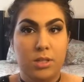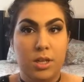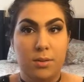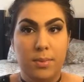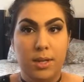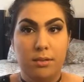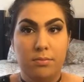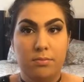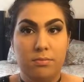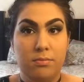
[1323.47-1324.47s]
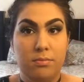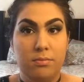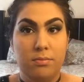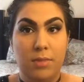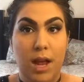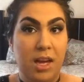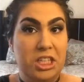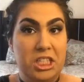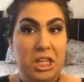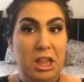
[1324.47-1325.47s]
which, I mean, I
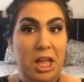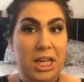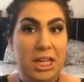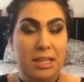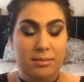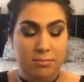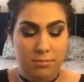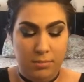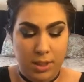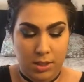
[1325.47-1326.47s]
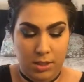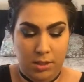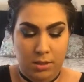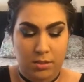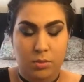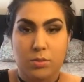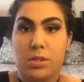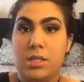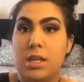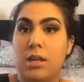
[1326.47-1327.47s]
actually like it.
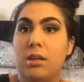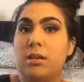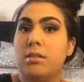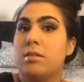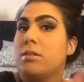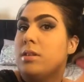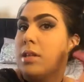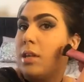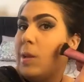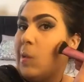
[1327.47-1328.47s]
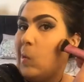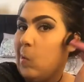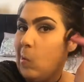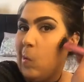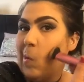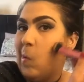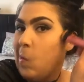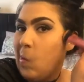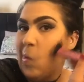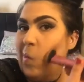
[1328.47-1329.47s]
We'll see the
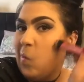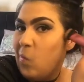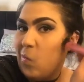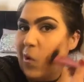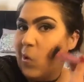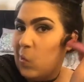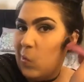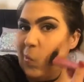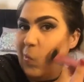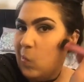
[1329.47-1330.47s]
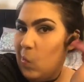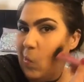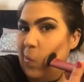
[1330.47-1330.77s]
final.